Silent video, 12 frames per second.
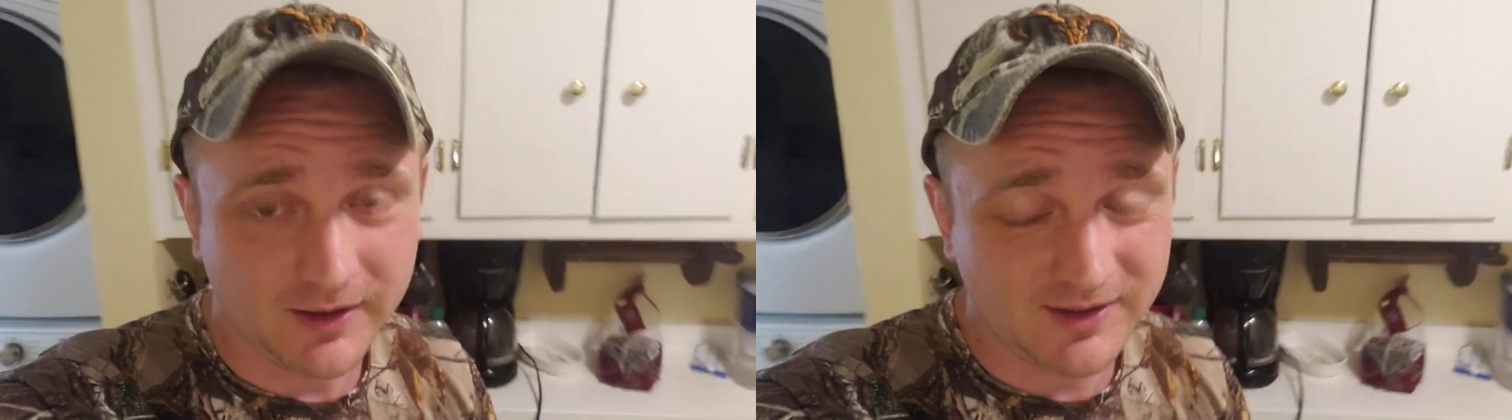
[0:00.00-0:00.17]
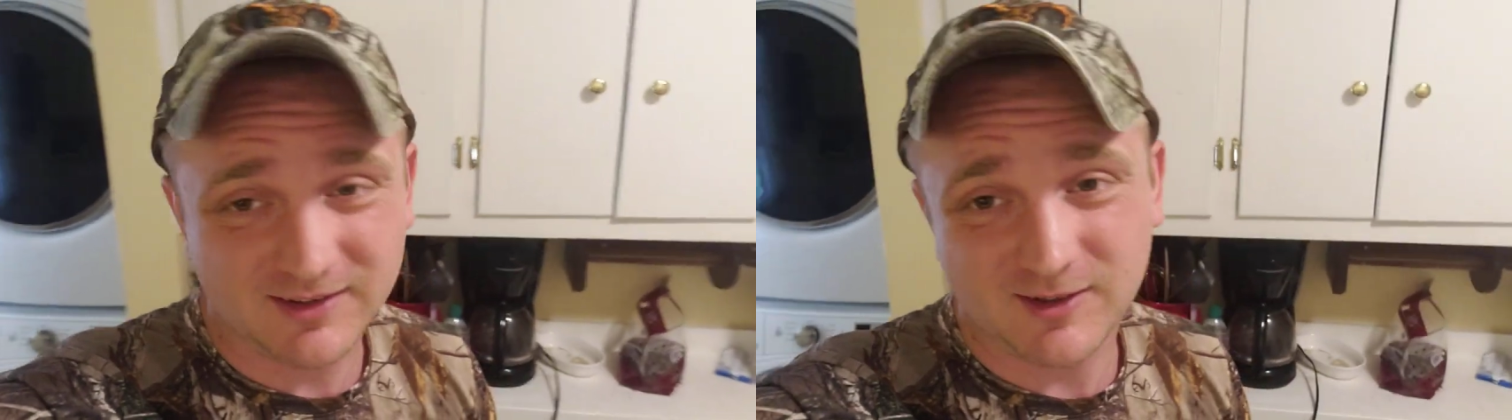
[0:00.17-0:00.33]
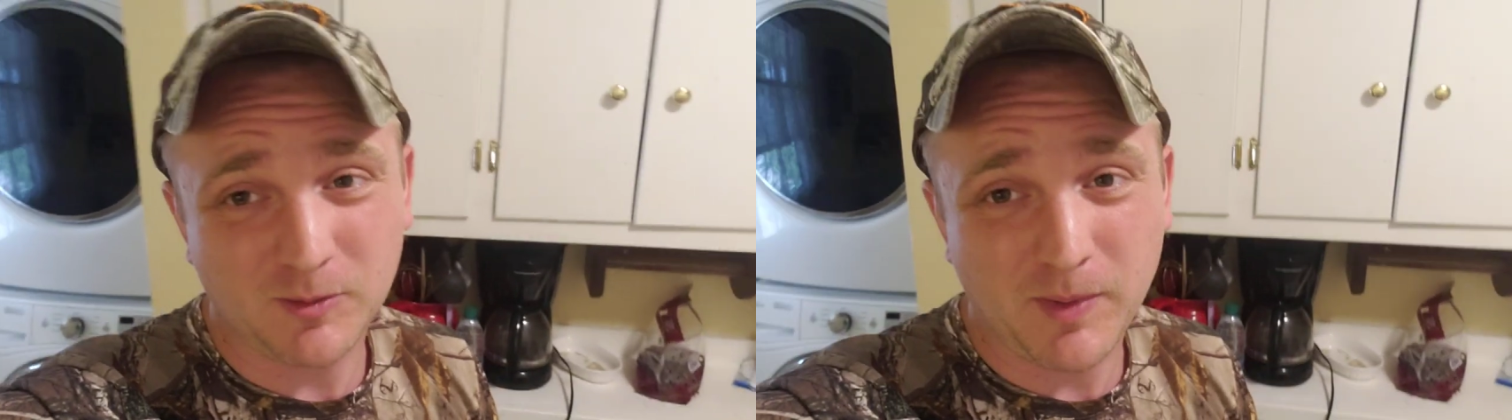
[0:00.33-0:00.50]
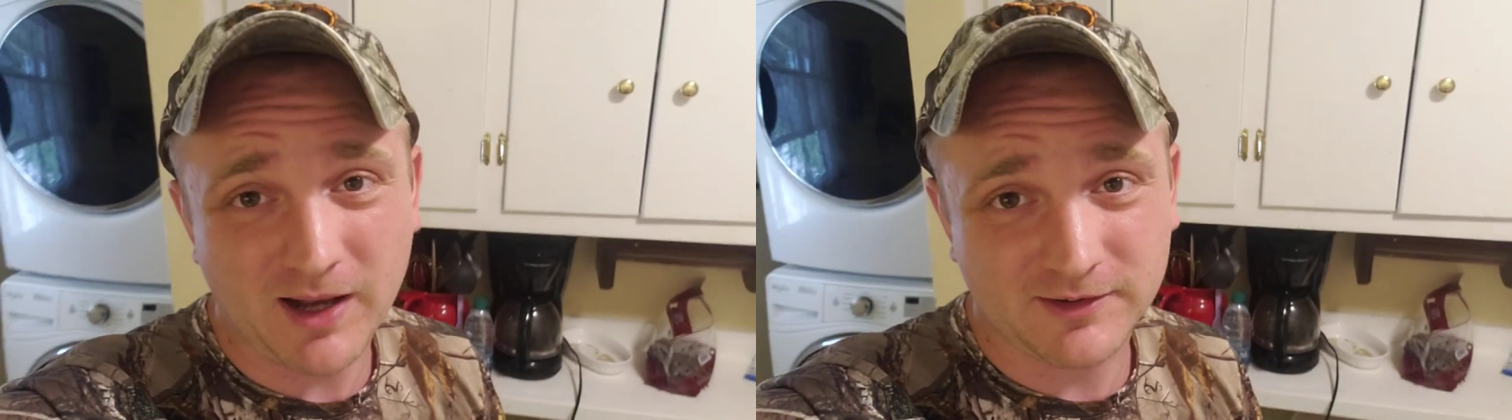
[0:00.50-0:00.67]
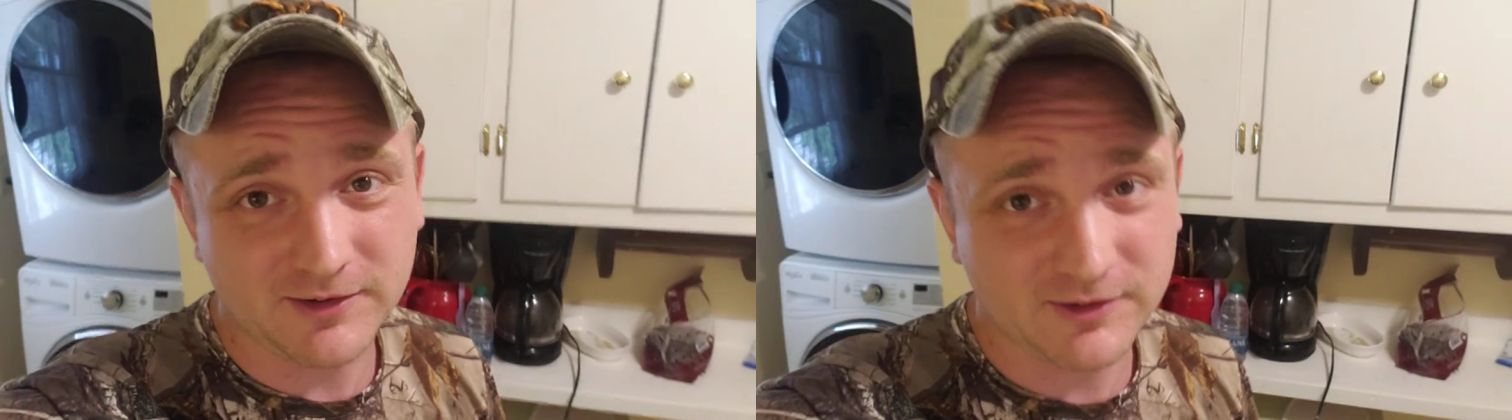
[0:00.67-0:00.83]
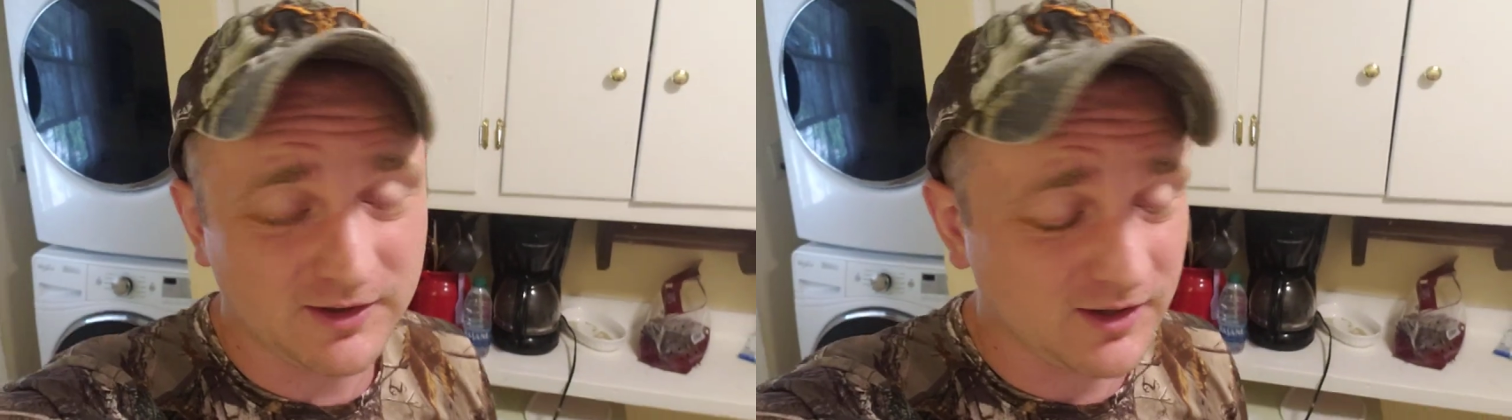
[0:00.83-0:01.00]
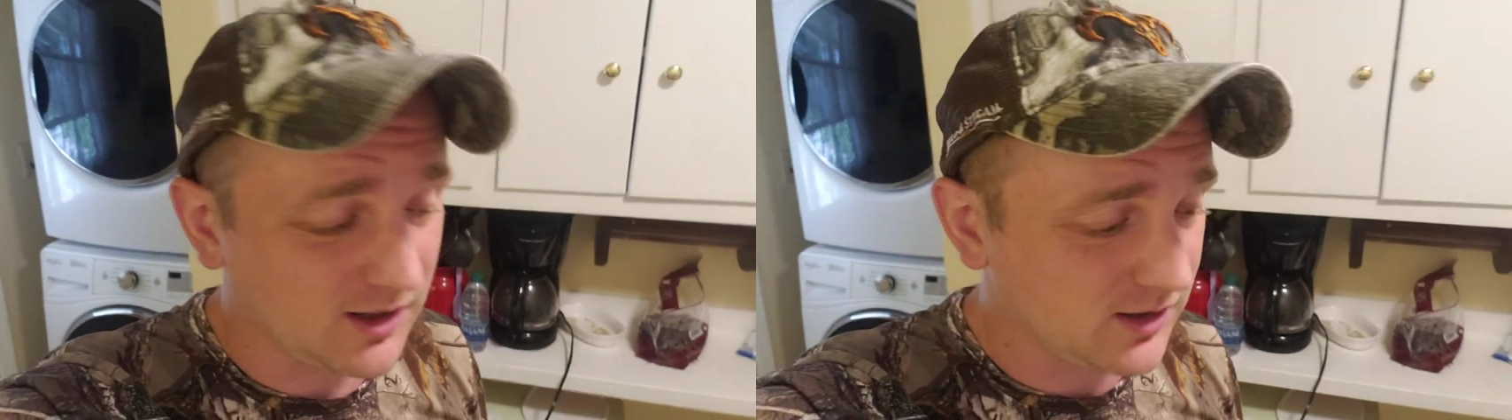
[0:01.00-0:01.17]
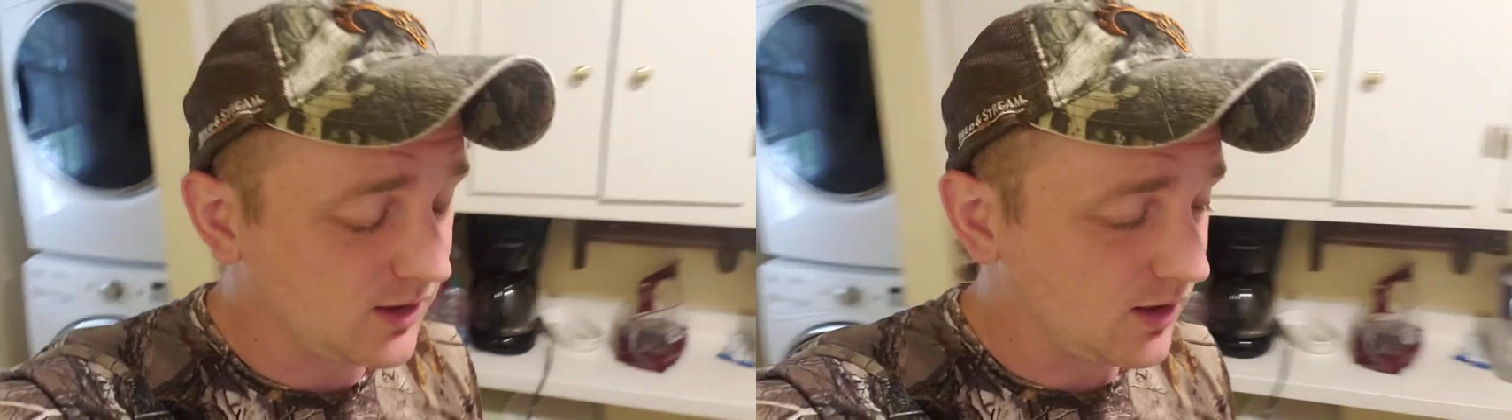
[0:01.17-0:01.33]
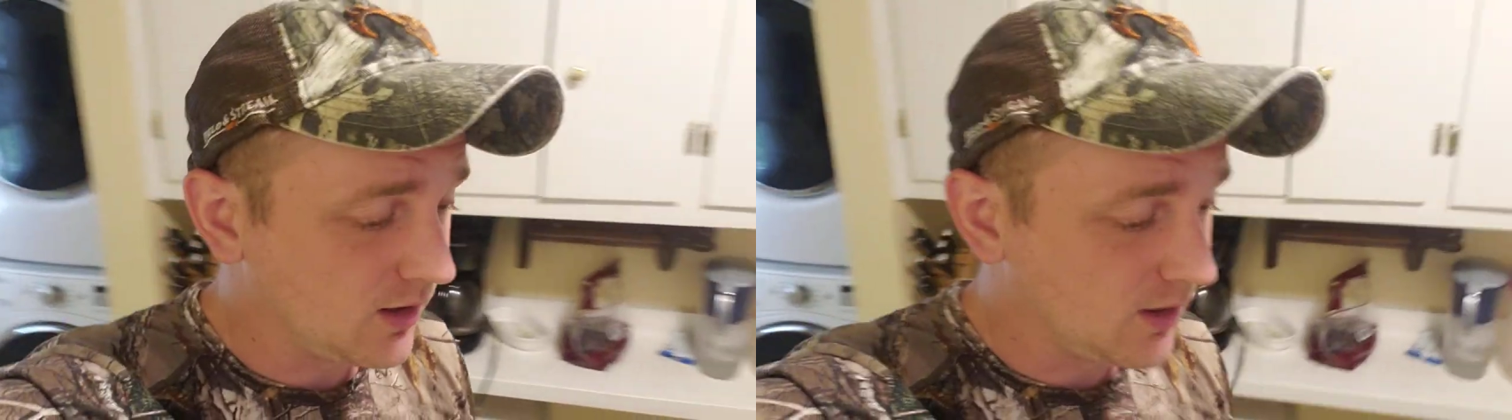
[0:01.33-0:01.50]
I did 2 batches
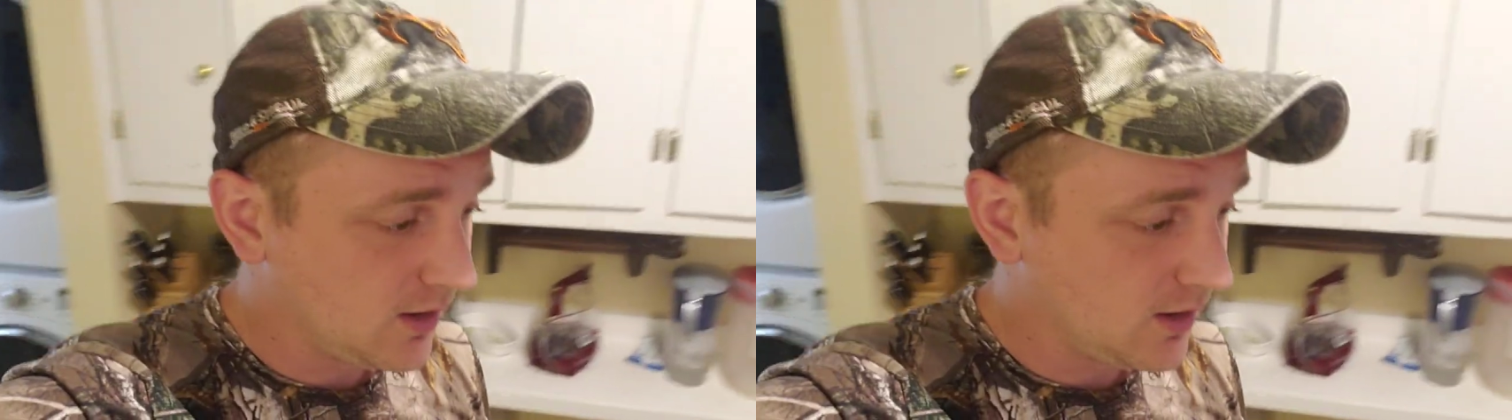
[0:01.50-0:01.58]
today,